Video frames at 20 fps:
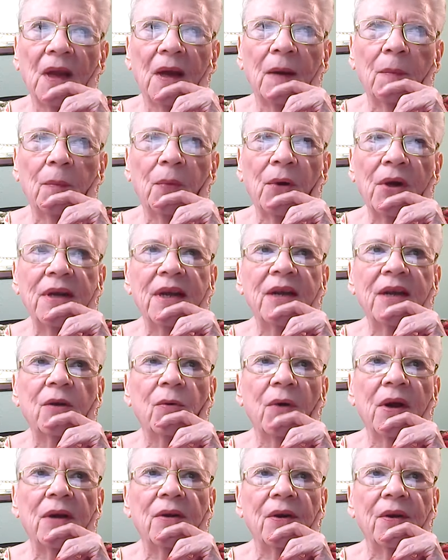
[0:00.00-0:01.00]
Brittany
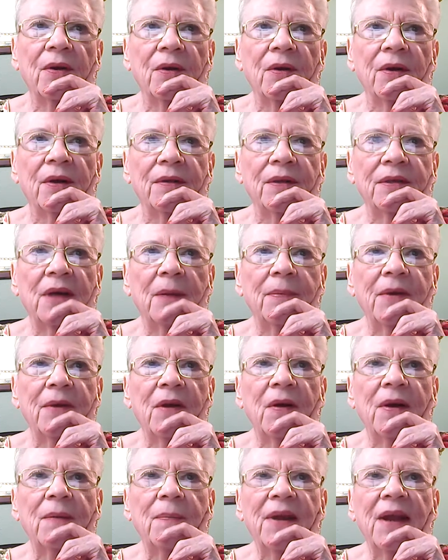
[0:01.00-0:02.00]
Griner, the
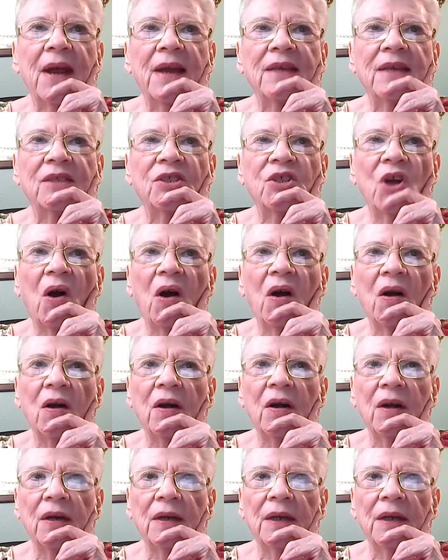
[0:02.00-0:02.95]
WNBA star,